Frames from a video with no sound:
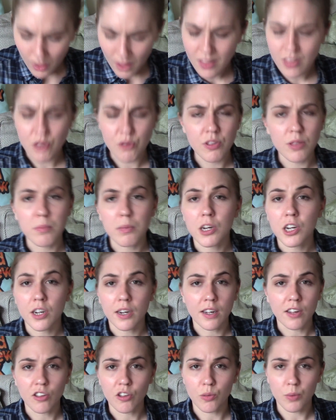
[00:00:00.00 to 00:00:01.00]
There isn't much
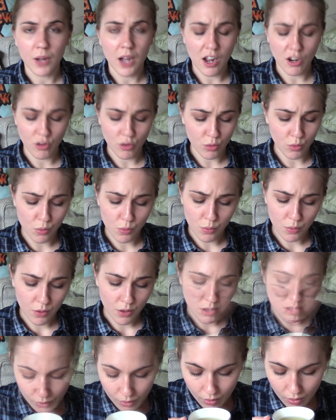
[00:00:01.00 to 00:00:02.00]
taste to it at all.
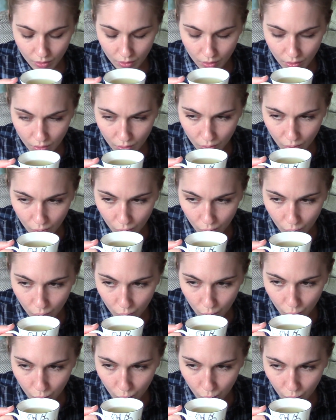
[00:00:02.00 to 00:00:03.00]
I've had
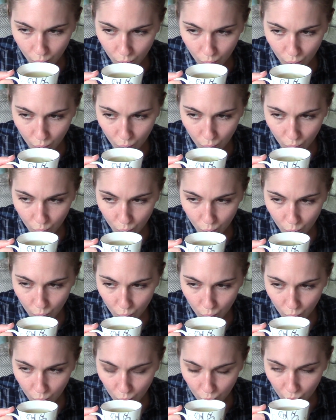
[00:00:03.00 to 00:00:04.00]
a couple of green
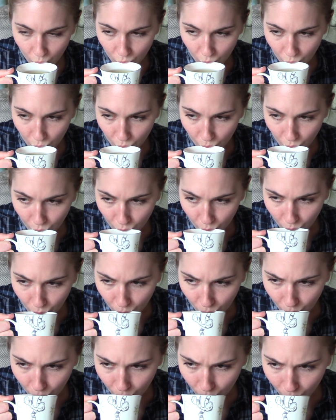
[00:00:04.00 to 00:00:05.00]
teas this year. I've had about
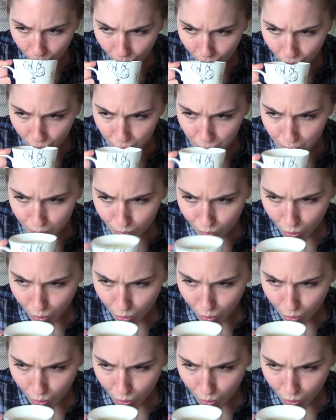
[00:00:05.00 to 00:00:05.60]
4 or 5.